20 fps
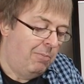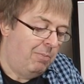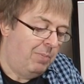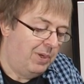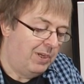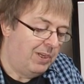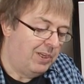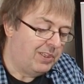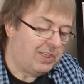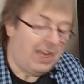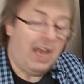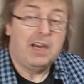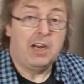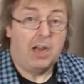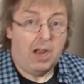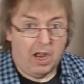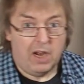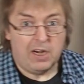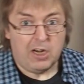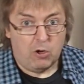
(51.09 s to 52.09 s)
but and
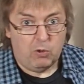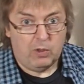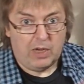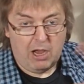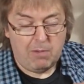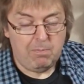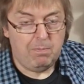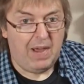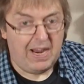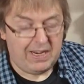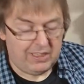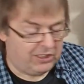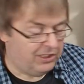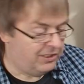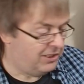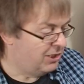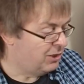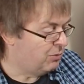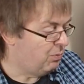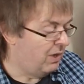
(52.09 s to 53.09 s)
I'll come back to
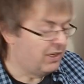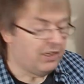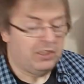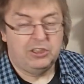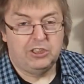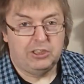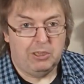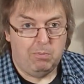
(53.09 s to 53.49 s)
this one at